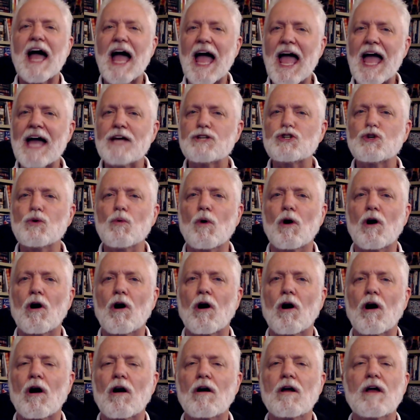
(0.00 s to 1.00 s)
as you
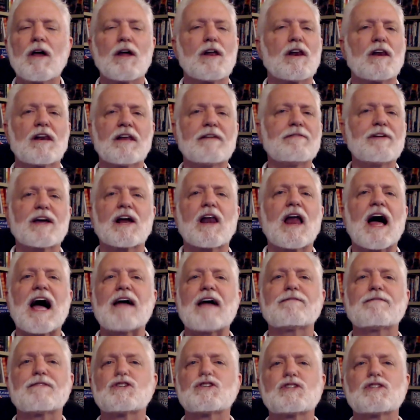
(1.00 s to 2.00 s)
are, living
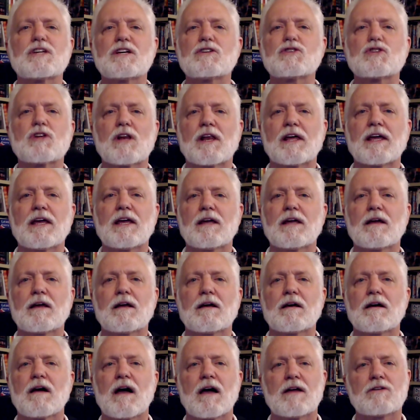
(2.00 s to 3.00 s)
life essentially
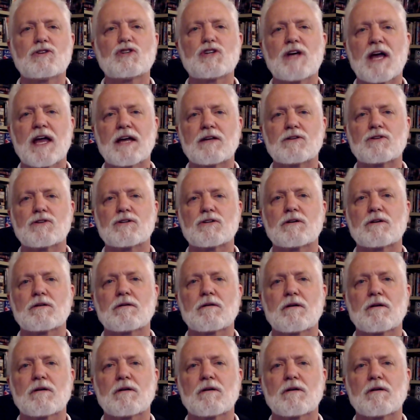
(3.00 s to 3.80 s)
unchanged.